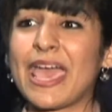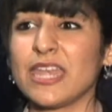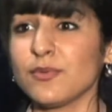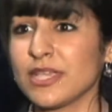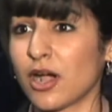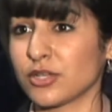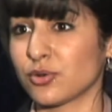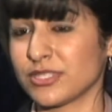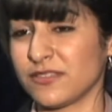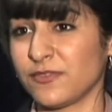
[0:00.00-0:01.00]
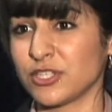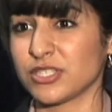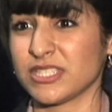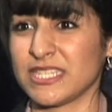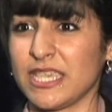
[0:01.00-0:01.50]
any regard towards
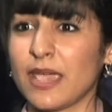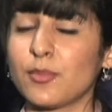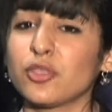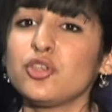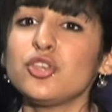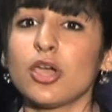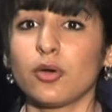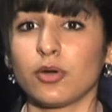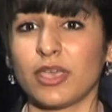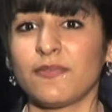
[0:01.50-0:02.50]
efficiency and with no